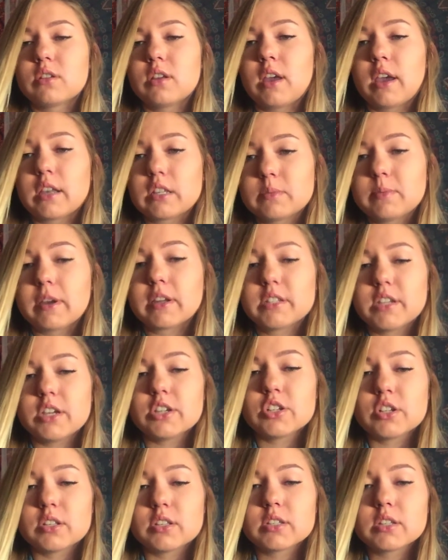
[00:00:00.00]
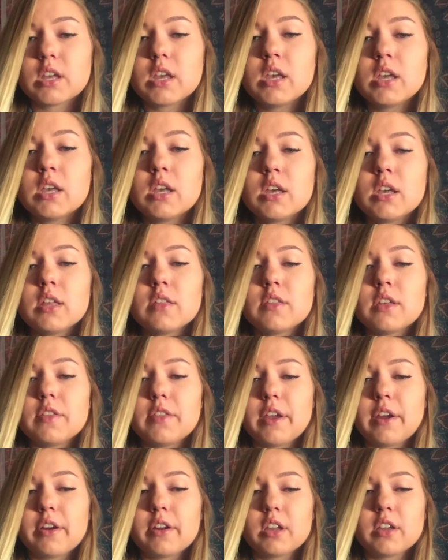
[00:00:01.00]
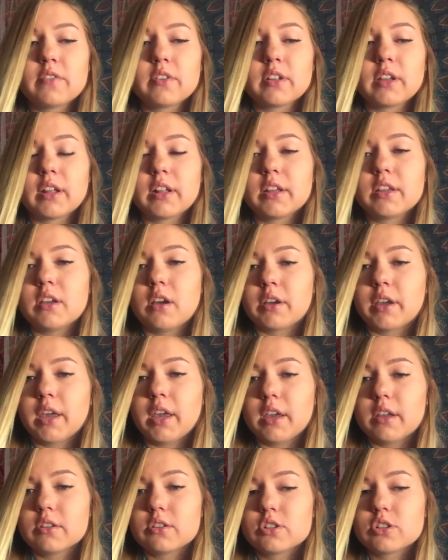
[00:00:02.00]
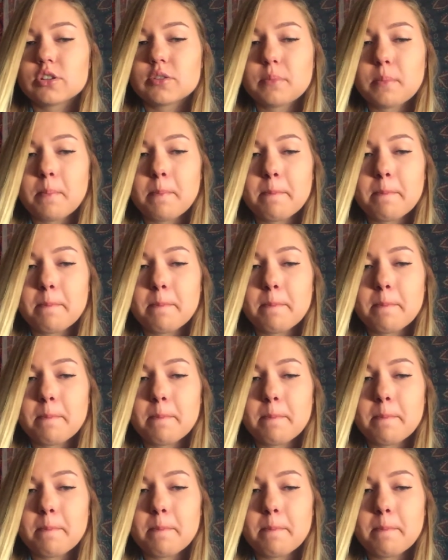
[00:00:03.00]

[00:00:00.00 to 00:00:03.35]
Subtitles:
expectations that they are given at a young age.